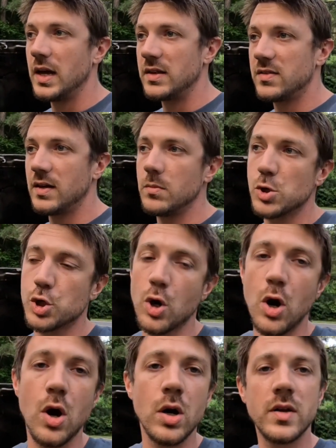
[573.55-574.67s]
It seems
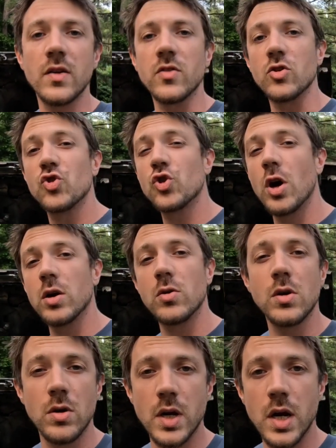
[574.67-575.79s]
strong, doesn't struggle
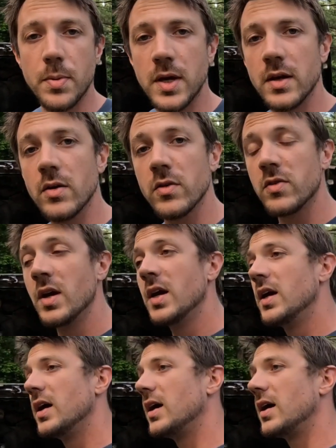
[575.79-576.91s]
going up hills.
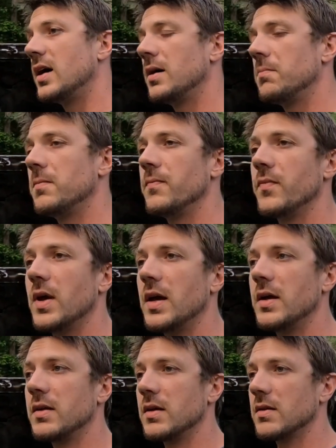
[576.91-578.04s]

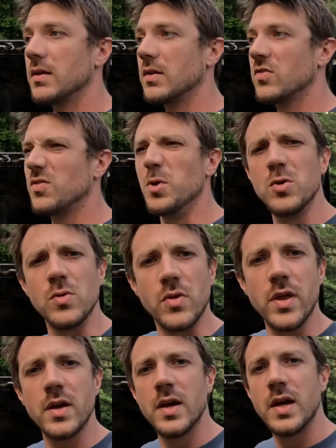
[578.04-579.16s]
It's smooth.
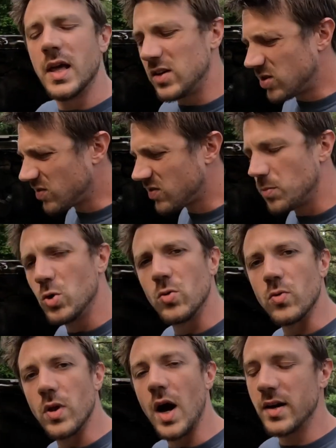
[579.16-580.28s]
It's just
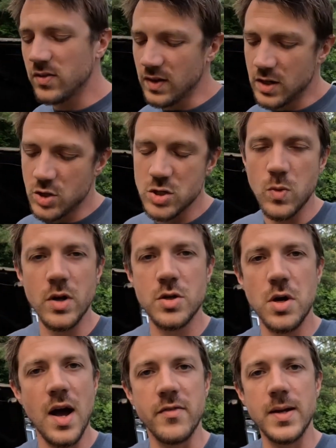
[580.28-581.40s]
smooth. Honestly, you just want to
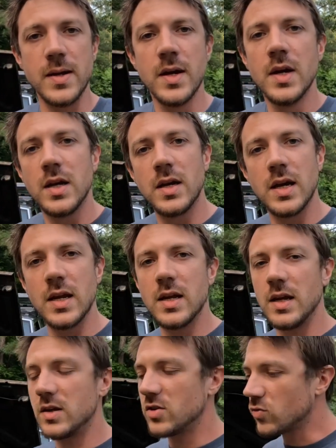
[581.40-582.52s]
drive it. You get
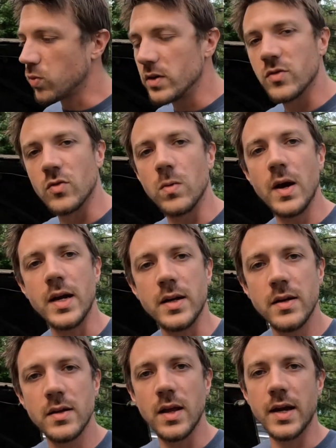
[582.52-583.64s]
in, it just runs great.
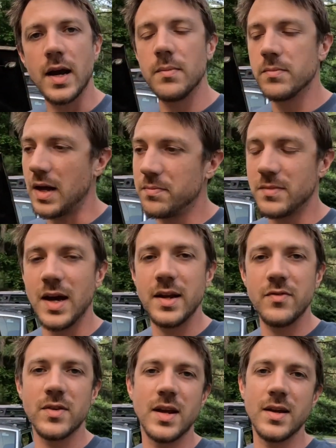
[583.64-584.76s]
Like, I'm not
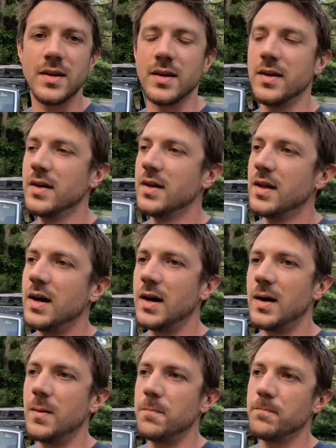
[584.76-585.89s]
even kidding.
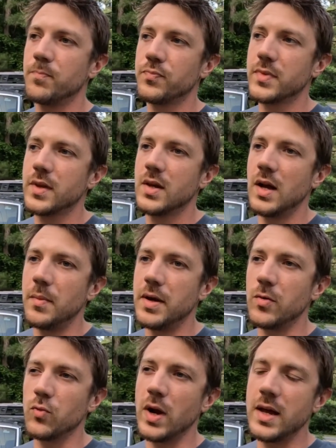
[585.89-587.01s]
I mean,
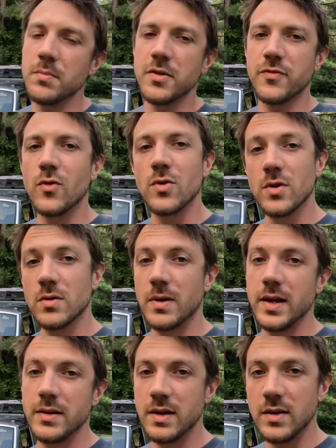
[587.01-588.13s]
it ran before, it
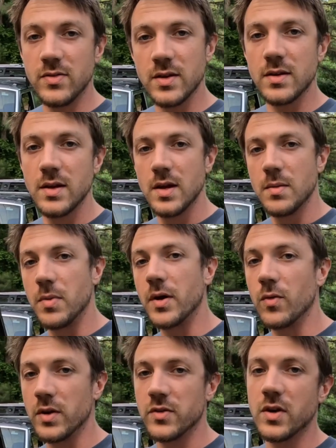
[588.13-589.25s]
ran decent, but it
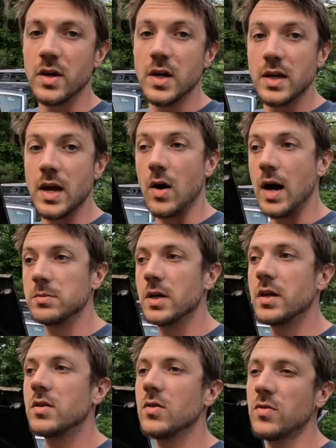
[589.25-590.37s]
runs good. Now, I'm
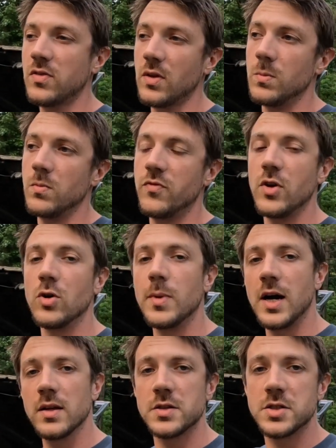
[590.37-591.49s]
gonna do some fuel
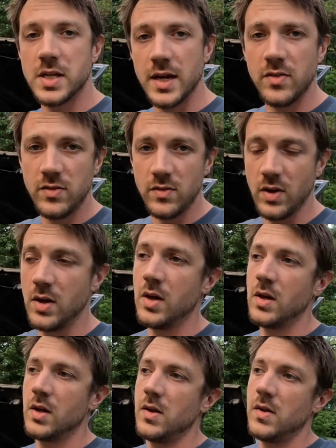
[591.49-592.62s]
mileage tests.
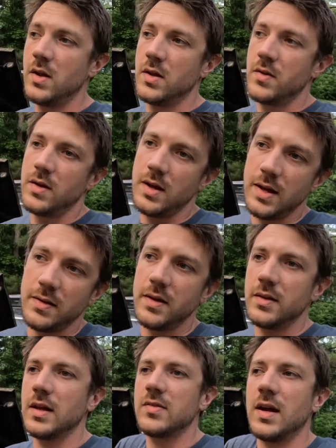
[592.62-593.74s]

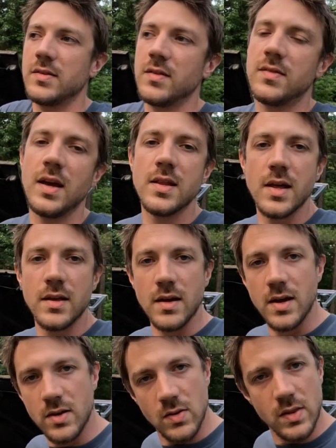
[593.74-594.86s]
That's not to say that
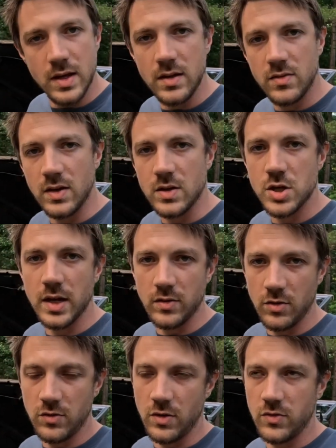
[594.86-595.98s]
these
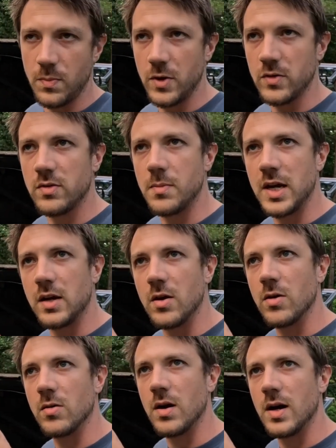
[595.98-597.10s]
injectors are supposed to make
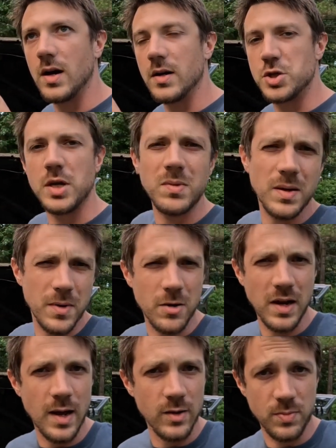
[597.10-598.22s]
your Jeep get
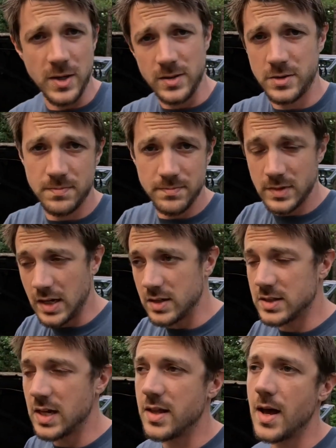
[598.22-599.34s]
better gas mileage. Not to
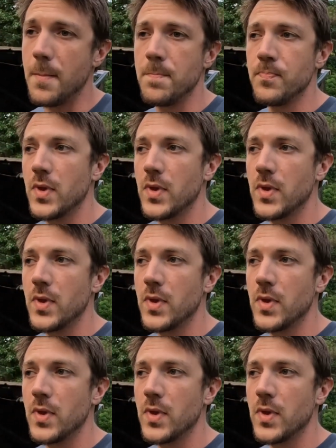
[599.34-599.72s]
say that.